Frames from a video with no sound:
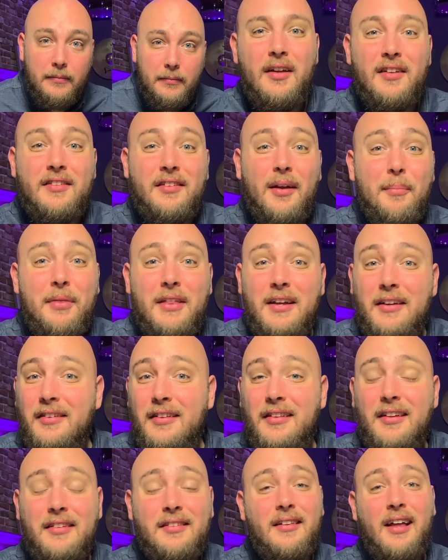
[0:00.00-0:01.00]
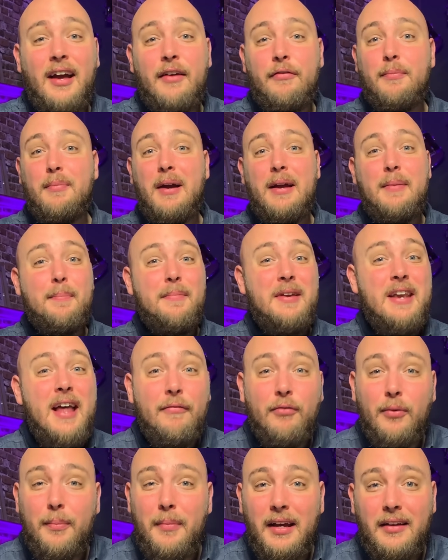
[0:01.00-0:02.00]
Some things in this life might
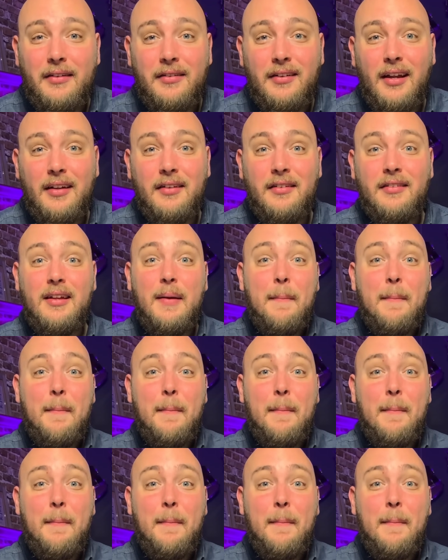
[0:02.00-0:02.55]
never make sense.